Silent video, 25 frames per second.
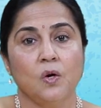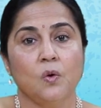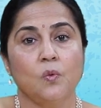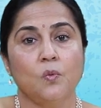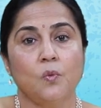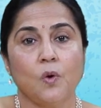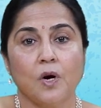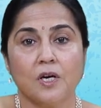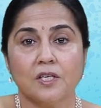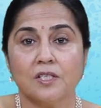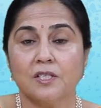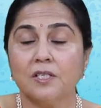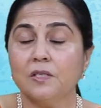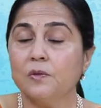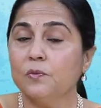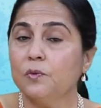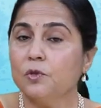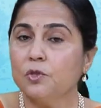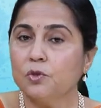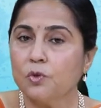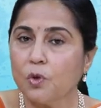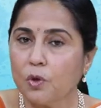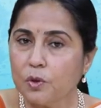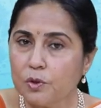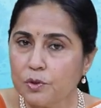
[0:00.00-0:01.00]
Vasan
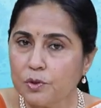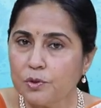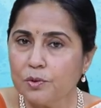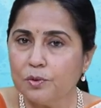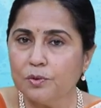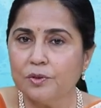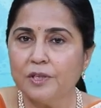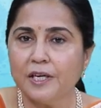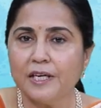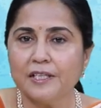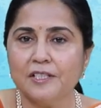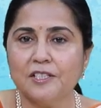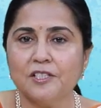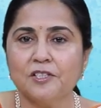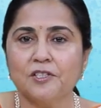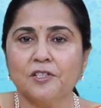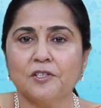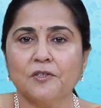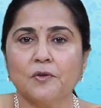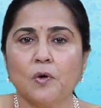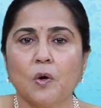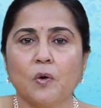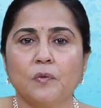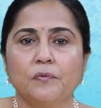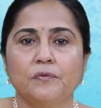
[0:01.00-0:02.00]
was also the
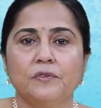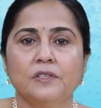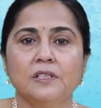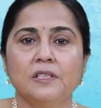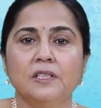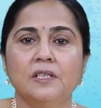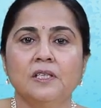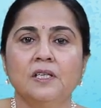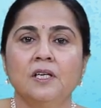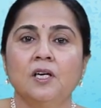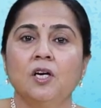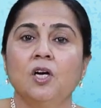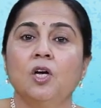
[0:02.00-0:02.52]
editor of the